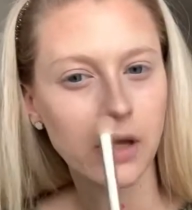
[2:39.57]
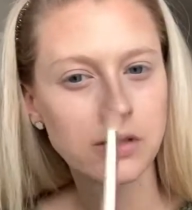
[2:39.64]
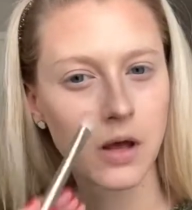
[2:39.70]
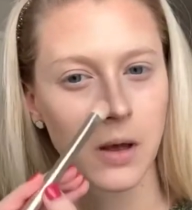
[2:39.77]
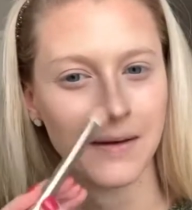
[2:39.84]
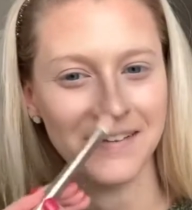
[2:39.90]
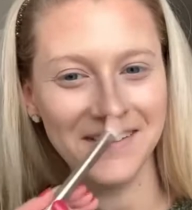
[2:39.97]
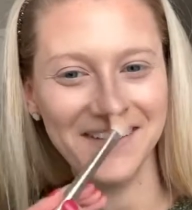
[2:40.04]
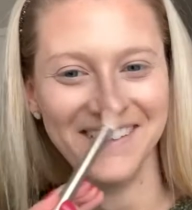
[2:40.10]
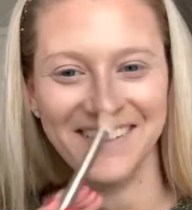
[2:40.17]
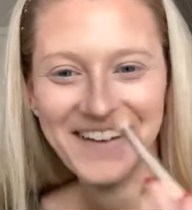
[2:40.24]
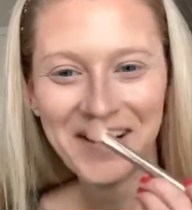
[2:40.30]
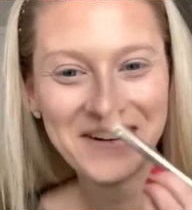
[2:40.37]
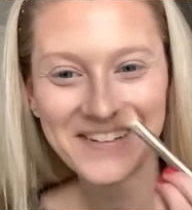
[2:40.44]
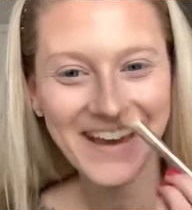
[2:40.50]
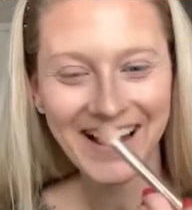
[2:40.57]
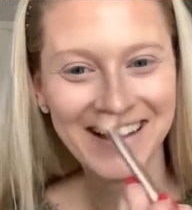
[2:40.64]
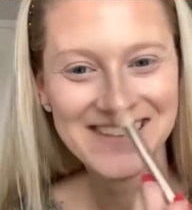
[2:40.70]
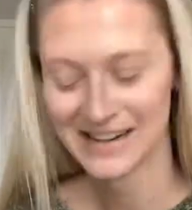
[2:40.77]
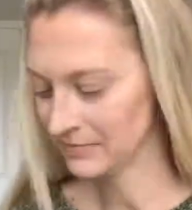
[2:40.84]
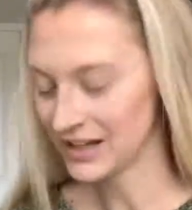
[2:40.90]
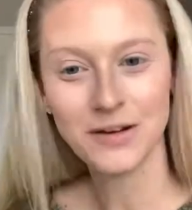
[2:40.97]
And then I connect the
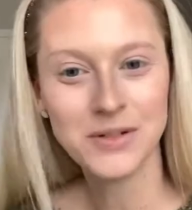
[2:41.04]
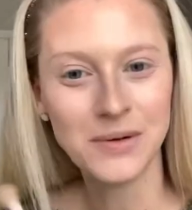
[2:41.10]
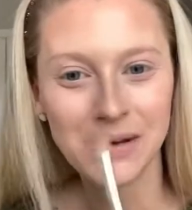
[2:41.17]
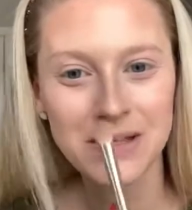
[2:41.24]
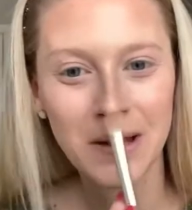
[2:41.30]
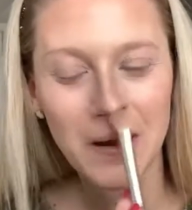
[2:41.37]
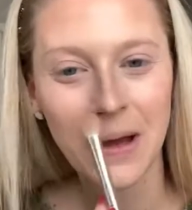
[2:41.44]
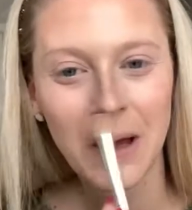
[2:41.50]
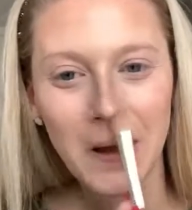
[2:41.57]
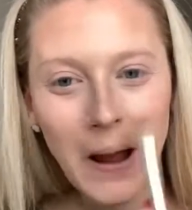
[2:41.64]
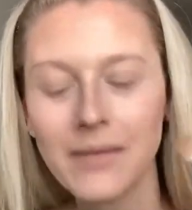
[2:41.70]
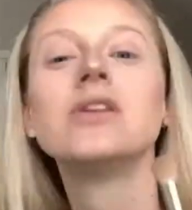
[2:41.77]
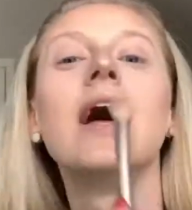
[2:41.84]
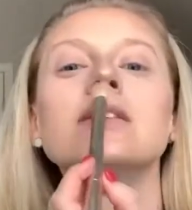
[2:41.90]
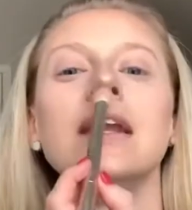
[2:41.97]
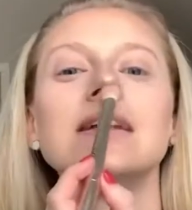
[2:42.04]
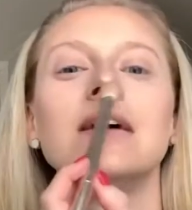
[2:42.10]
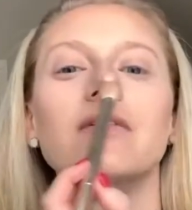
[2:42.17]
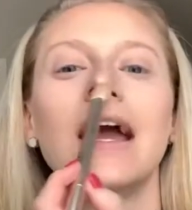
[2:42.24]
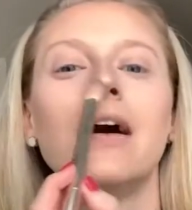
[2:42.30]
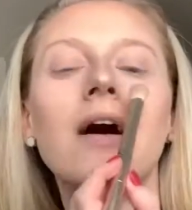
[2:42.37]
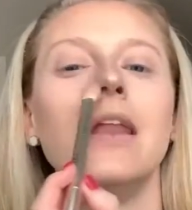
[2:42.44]
contour underneath
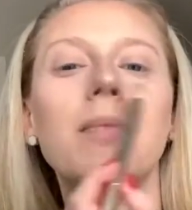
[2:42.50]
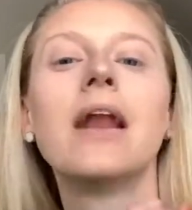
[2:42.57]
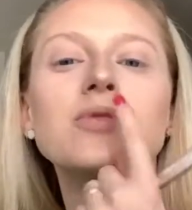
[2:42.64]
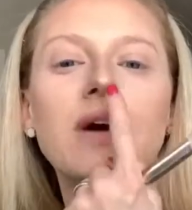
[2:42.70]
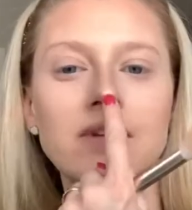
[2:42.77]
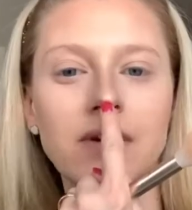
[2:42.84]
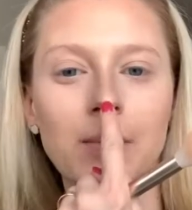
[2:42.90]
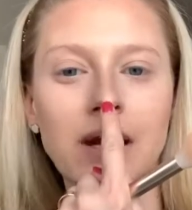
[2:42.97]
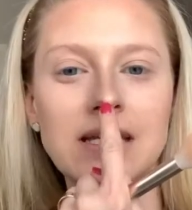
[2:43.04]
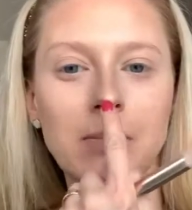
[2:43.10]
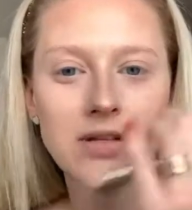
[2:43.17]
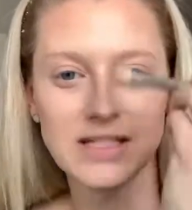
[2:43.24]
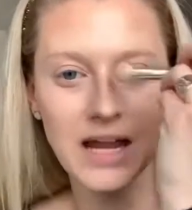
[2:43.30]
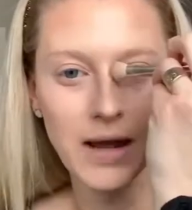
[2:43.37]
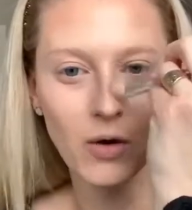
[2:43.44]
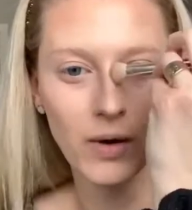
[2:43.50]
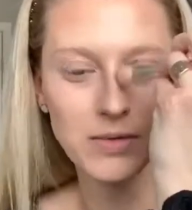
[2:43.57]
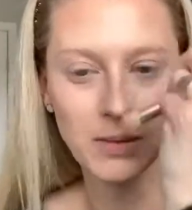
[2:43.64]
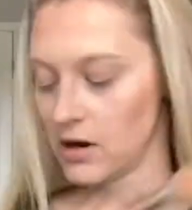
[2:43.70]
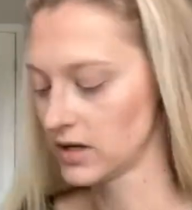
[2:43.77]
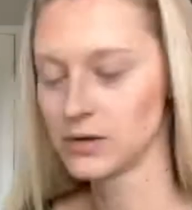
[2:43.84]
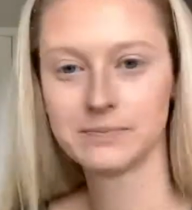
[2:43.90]
the tip of my nose. So you
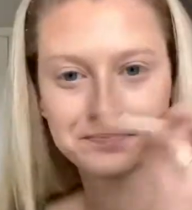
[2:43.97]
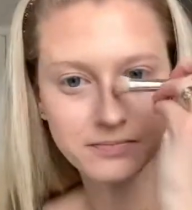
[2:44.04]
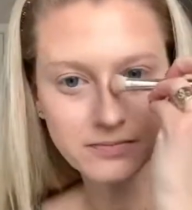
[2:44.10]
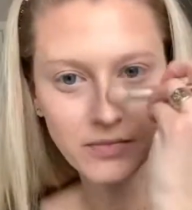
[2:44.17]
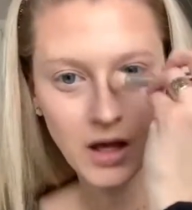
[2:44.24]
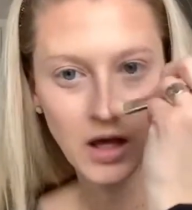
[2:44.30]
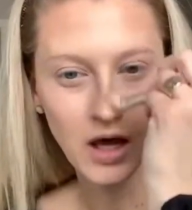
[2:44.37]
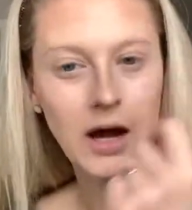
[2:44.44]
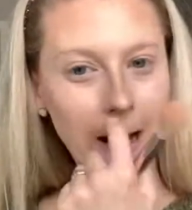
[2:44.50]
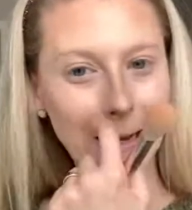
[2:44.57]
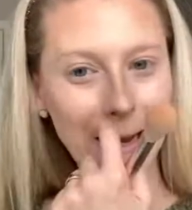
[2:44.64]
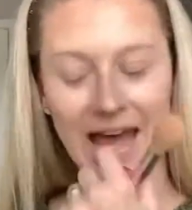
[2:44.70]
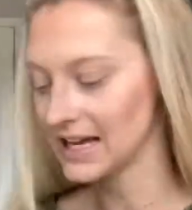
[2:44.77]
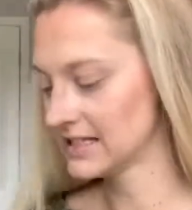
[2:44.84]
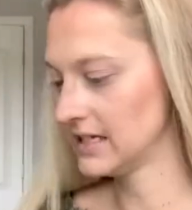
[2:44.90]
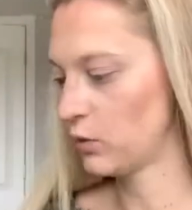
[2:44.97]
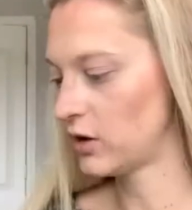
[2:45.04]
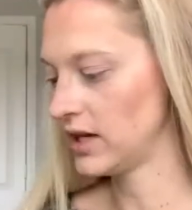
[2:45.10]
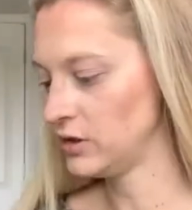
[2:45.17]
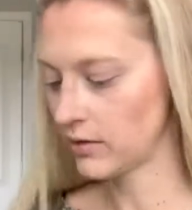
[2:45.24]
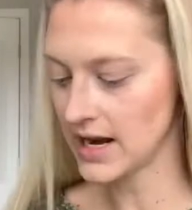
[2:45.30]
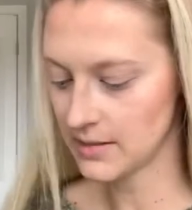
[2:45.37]
want to keep your lines as straight and
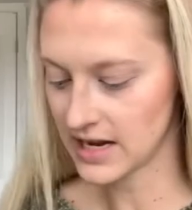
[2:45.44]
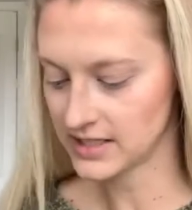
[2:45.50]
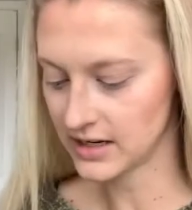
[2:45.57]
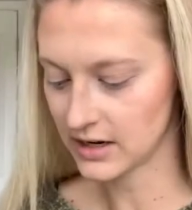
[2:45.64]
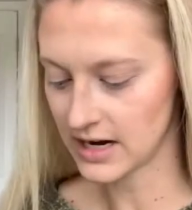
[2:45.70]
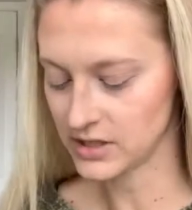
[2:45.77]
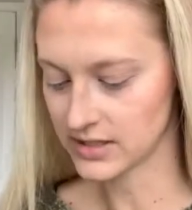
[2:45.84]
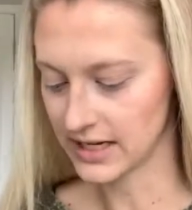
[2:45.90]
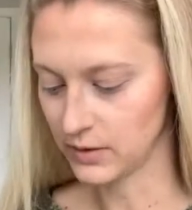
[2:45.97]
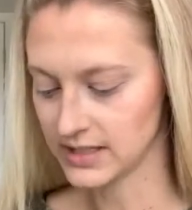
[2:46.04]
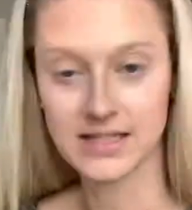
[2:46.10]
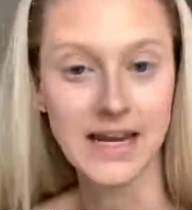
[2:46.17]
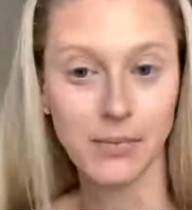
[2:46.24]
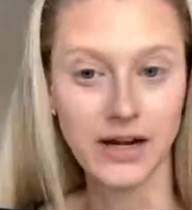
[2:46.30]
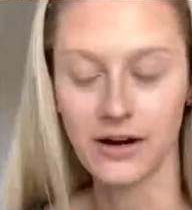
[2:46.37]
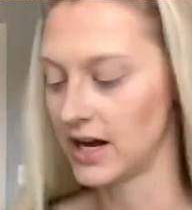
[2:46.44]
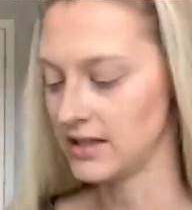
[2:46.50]
close together as possible.